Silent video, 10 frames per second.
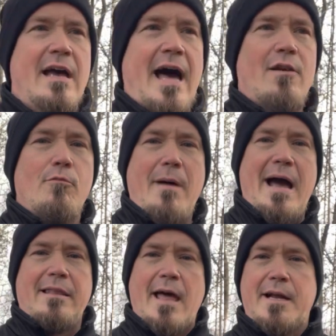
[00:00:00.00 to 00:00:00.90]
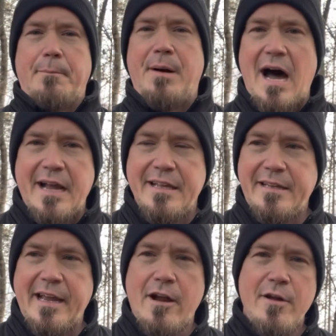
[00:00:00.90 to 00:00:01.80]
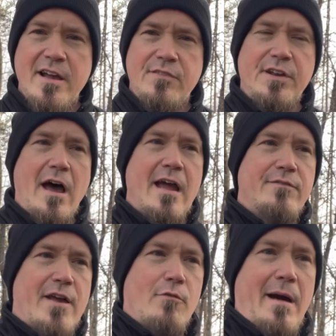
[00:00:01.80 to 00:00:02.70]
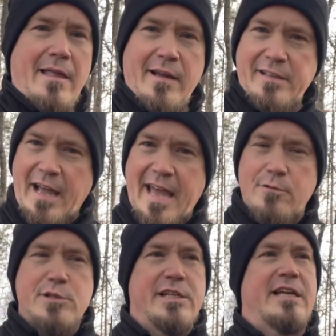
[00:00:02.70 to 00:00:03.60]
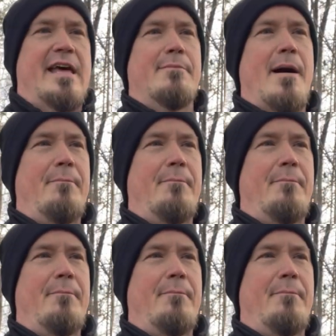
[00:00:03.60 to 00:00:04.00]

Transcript: I don't mind like a pocket carry of a knife. I don't mind like the handle sticking out of my